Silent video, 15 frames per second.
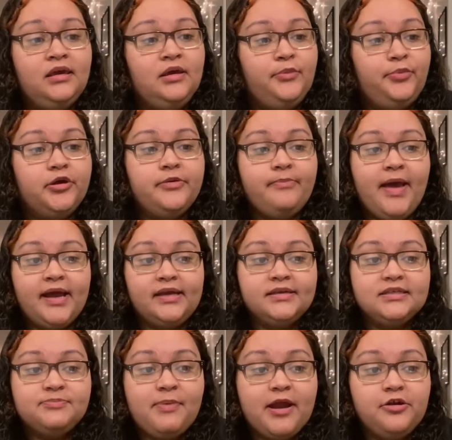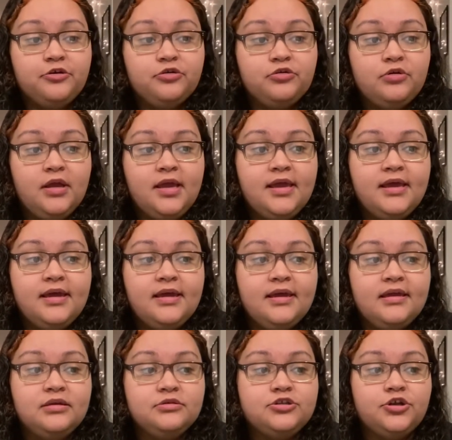Put him back in a spiral.
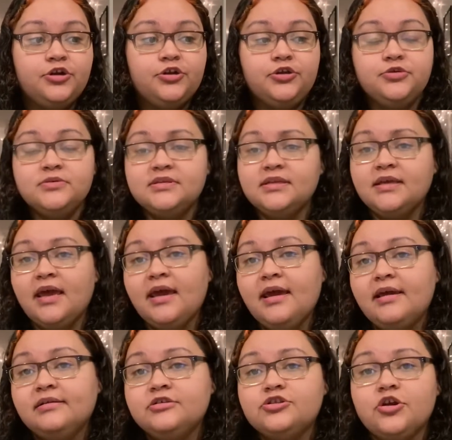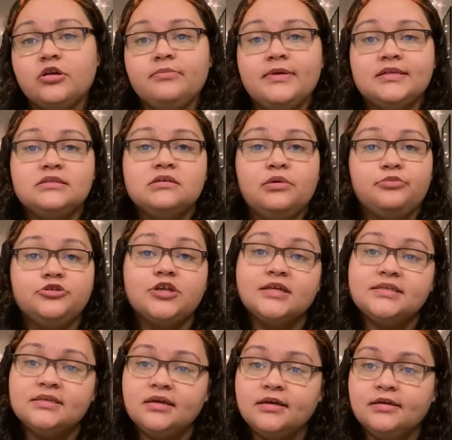He started using again, started messing up with
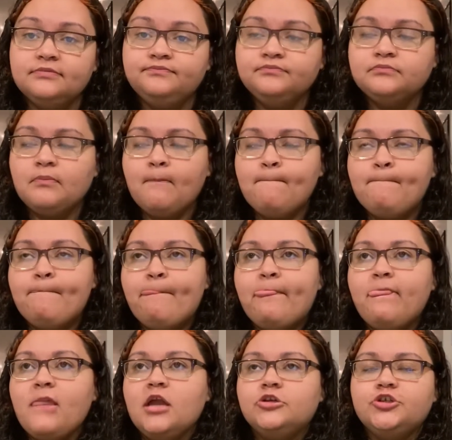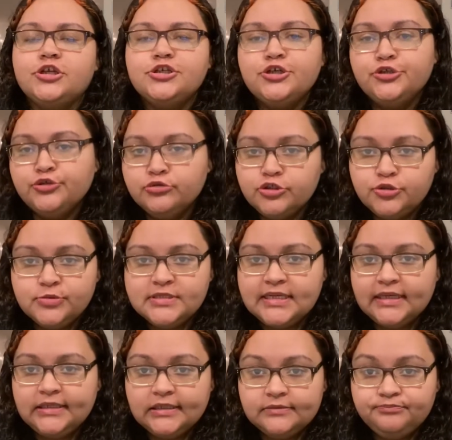Jessica. Jessica knew she was
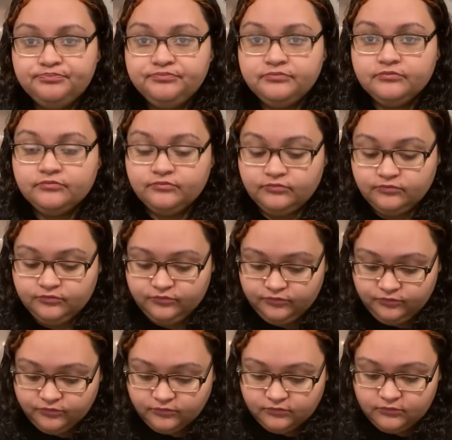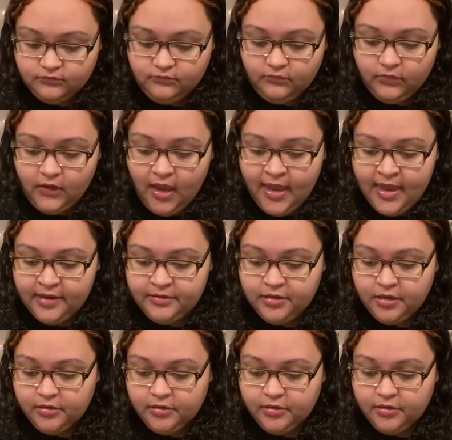not dumb, and